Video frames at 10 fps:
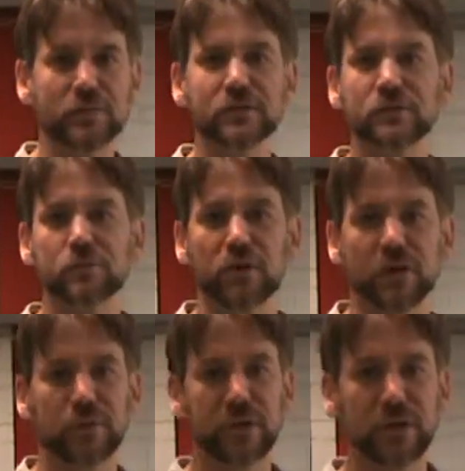This is
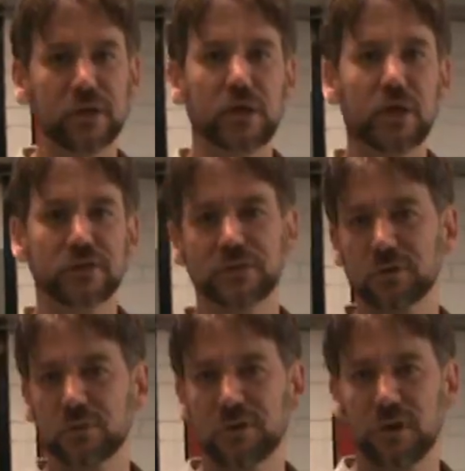where we
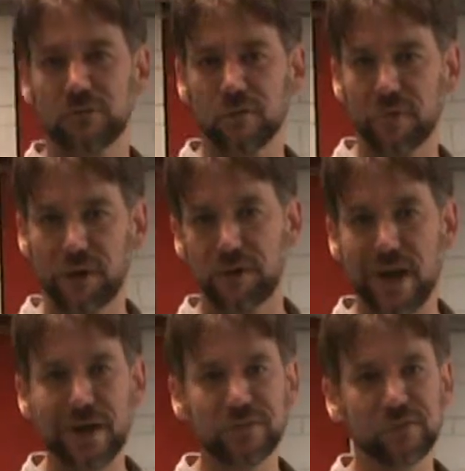deal with all of our
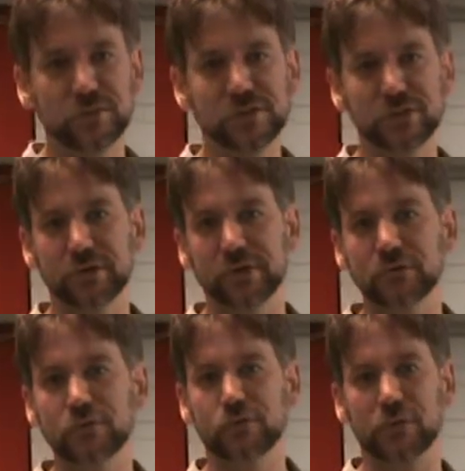radioactive
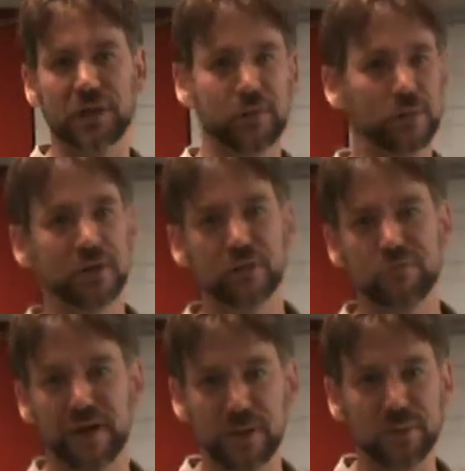materials for labeling
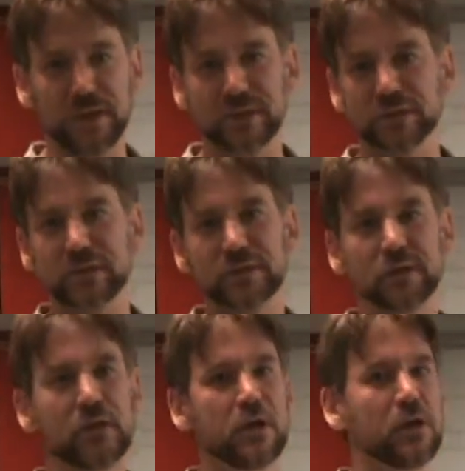phytoplankton
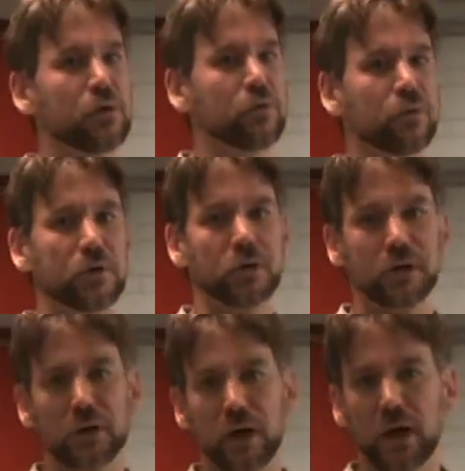or